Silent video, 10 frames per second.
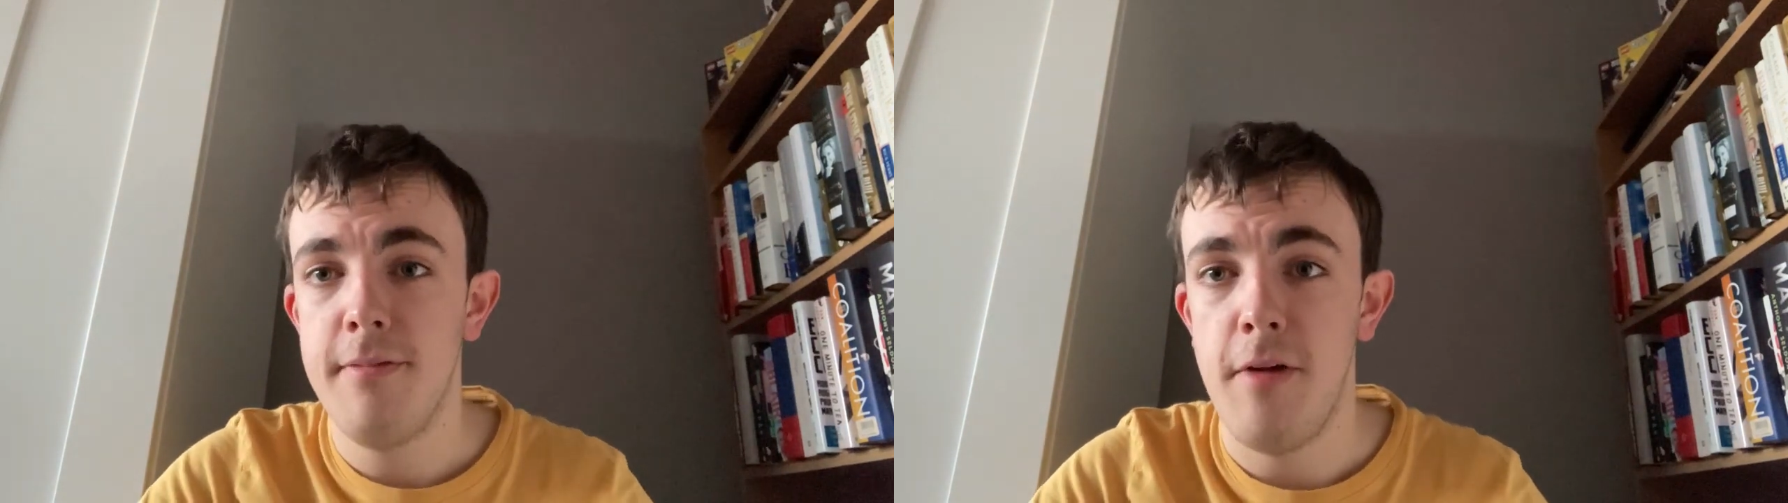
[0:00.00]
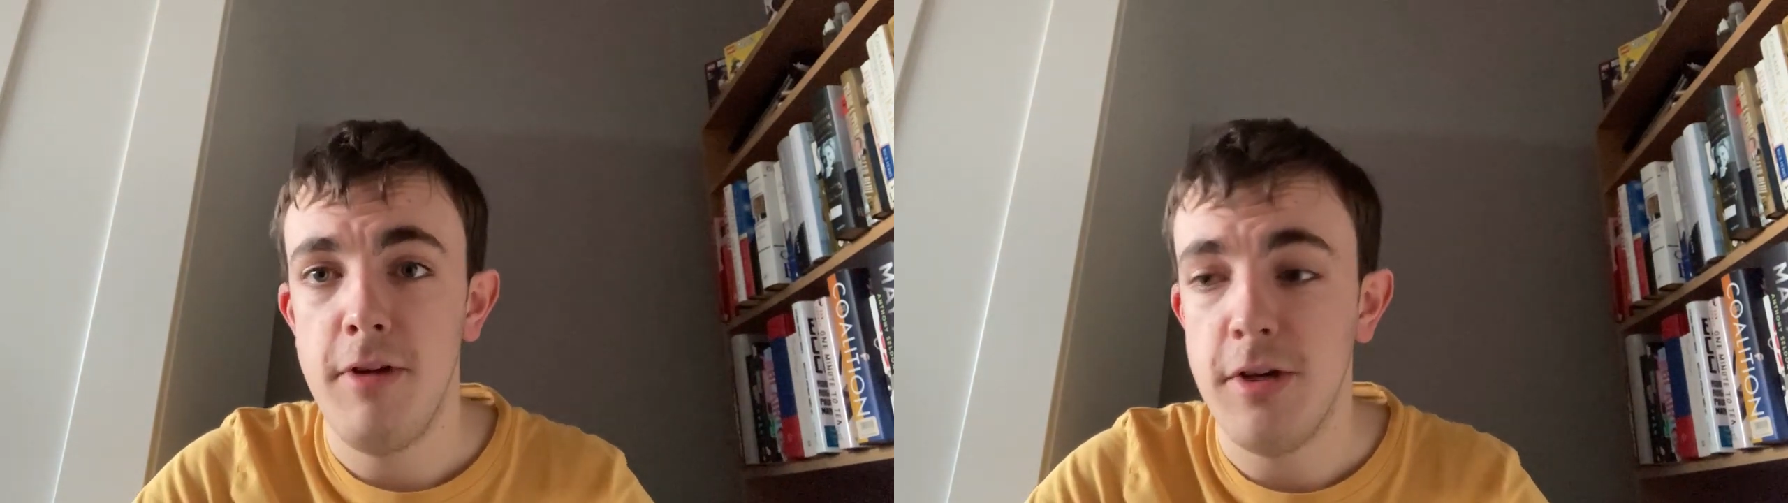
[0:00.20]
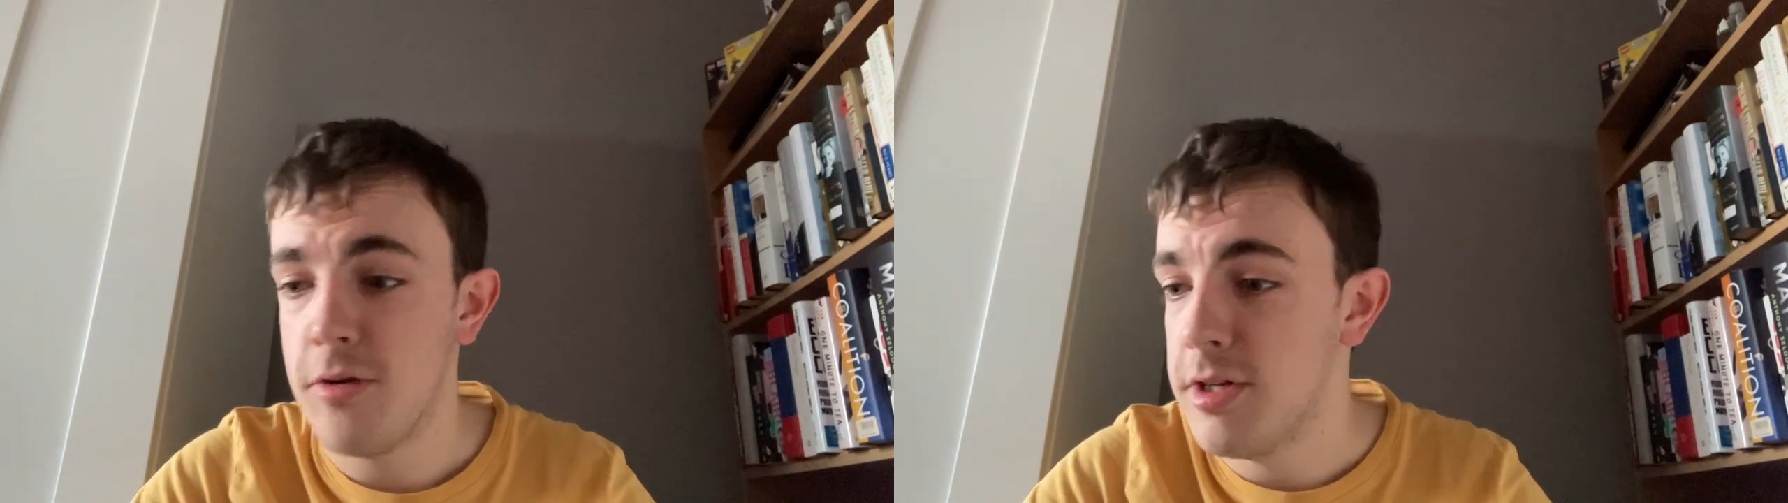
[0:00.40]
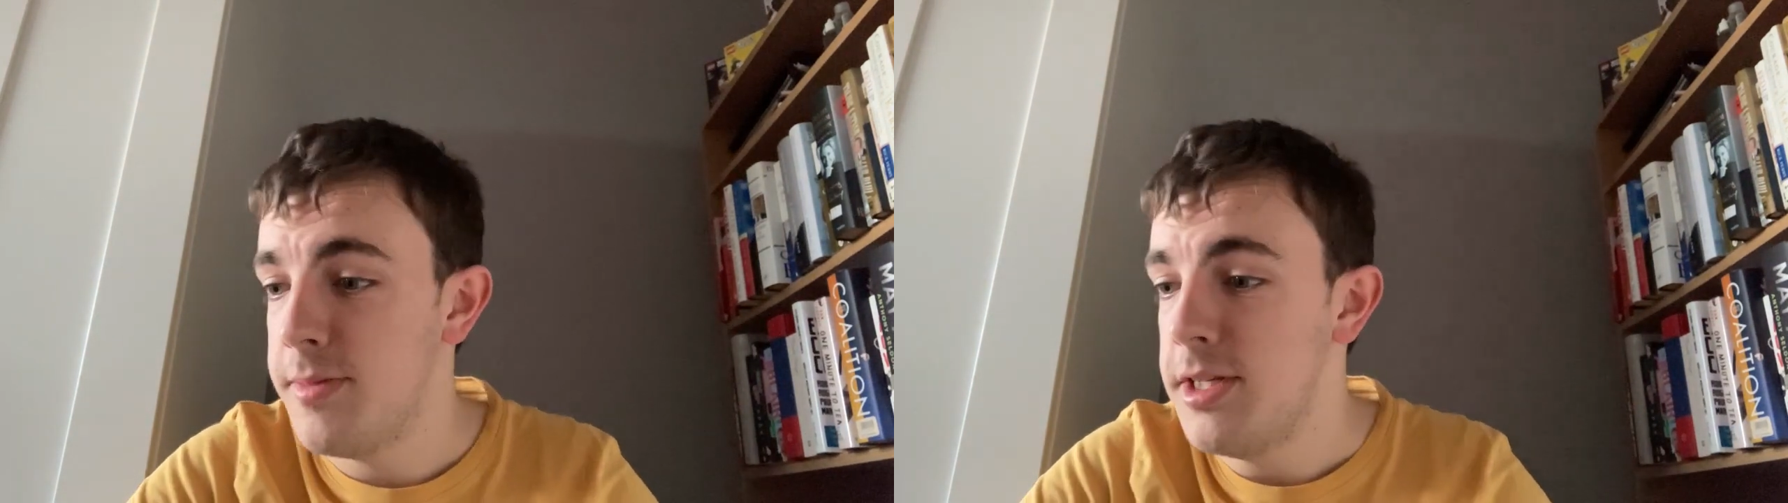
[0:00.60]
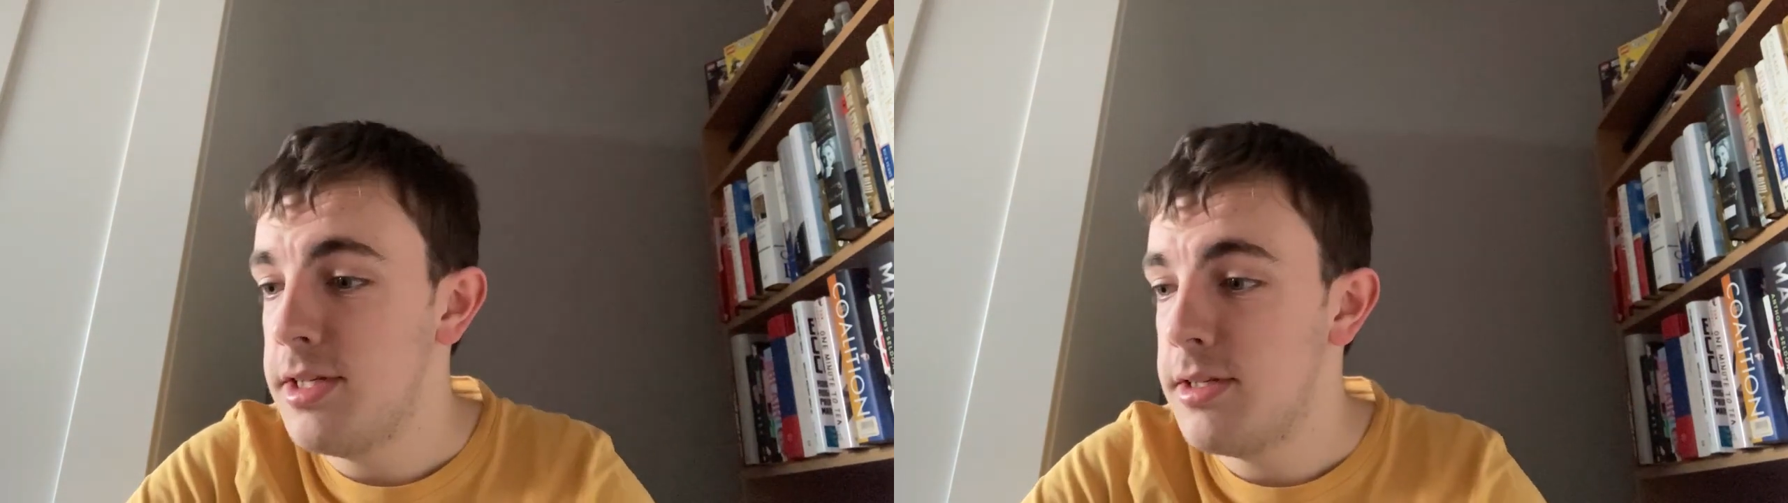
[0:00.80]
a really good
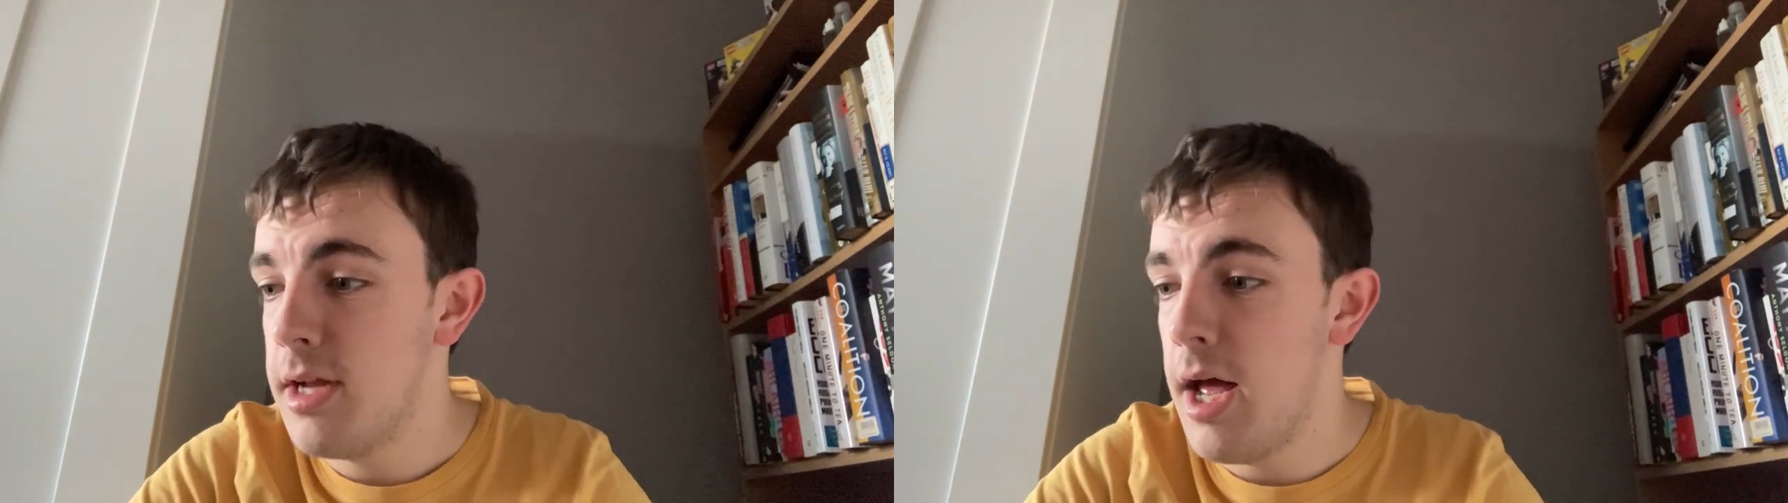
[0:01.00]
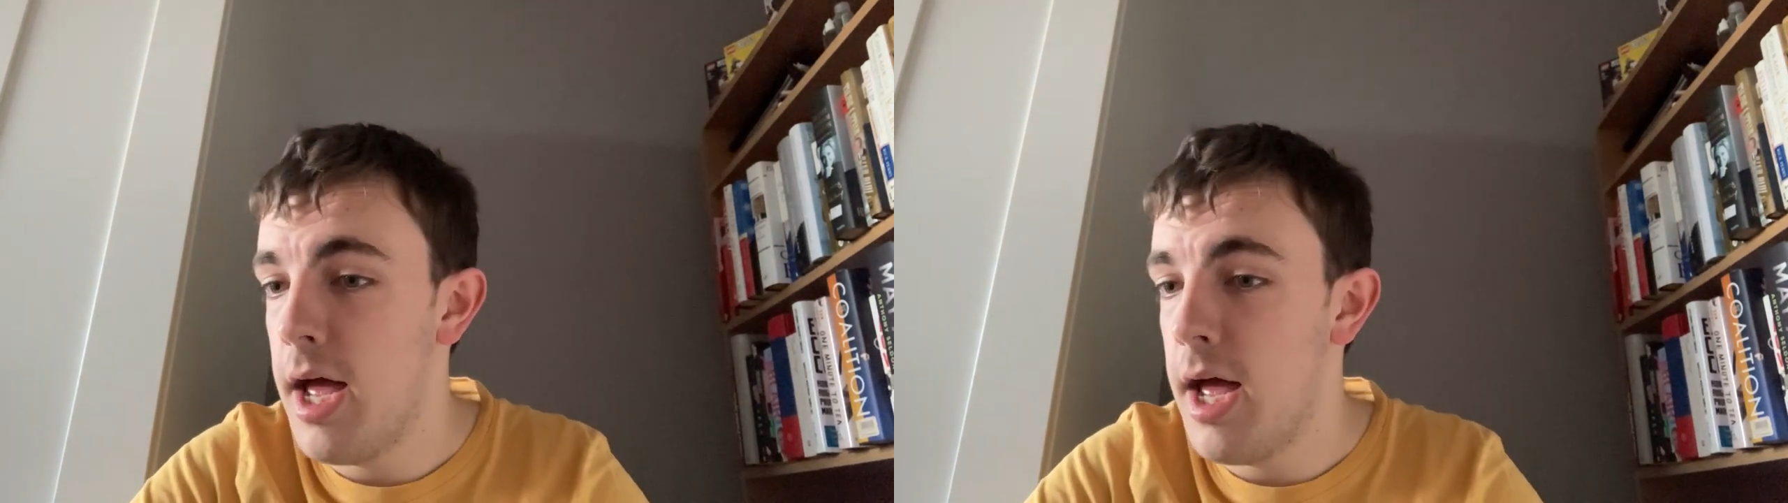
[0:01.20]
Christmas.